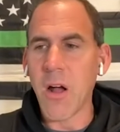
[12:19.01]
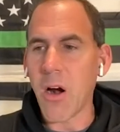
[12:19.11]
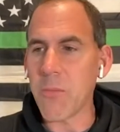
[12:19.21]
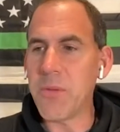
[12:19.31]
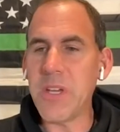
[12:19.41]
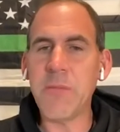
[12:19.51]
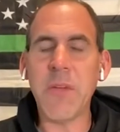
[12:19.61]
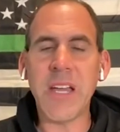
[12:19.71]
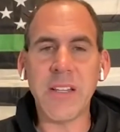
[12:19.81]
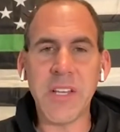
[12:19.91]
are being
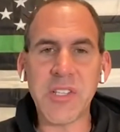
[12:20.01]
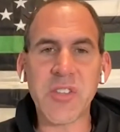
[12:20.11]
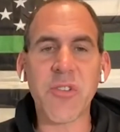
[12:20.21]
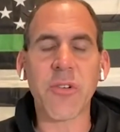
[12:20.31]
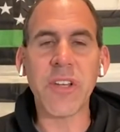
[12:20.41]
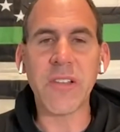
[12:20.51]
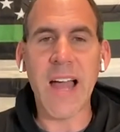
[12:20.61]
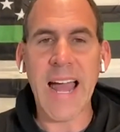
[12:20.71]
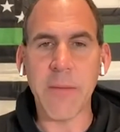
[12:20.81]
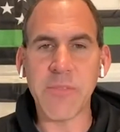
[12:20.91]
made in these dirty
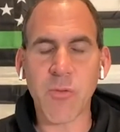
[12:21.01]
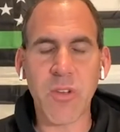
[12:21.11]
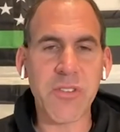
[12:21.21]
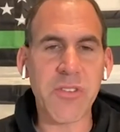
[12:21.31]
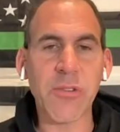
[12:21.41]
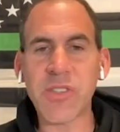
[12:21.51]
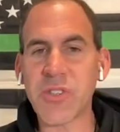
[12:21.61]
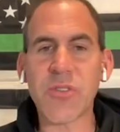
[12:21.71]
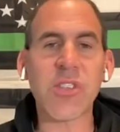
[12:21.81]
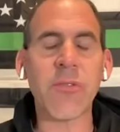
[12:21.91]
labs where the doses
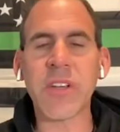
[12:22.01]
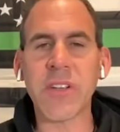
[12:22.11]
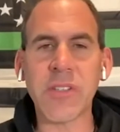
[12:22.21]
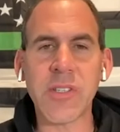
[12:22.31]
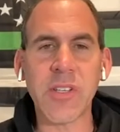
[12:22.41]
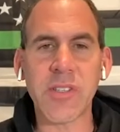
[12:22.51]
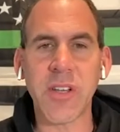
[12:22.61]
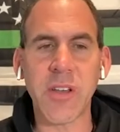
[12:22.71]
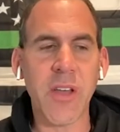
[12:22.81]
are so inconsistent,